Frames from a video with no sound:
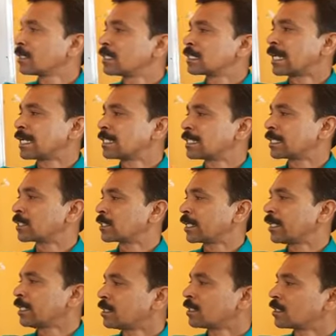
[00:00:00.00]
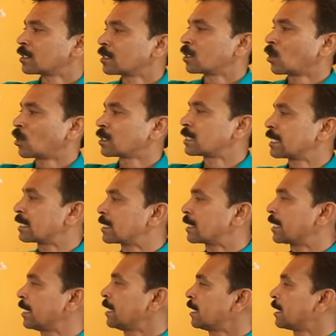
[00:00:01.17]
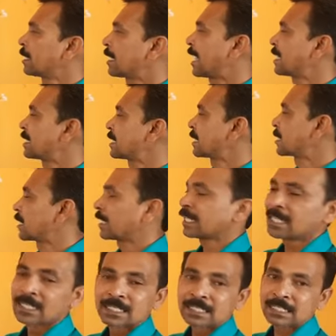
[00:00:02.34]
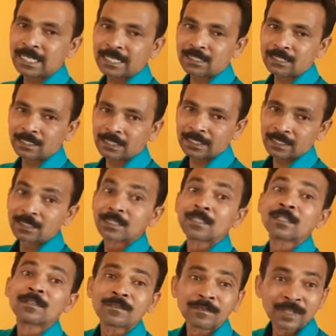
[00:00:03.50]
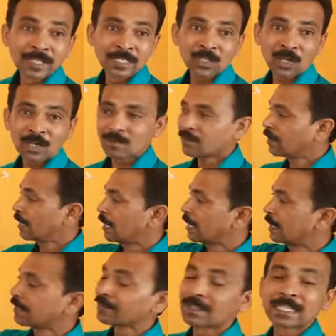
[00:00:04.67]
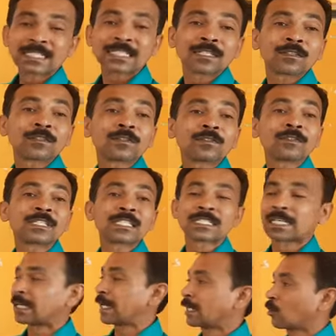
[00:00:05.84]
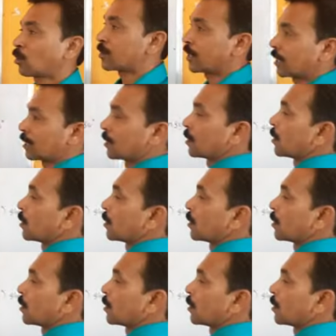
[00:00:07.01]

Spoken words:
Sin 60, cos 60, tan 60, sin 30. We'll solve and then we'll see which is the correct option.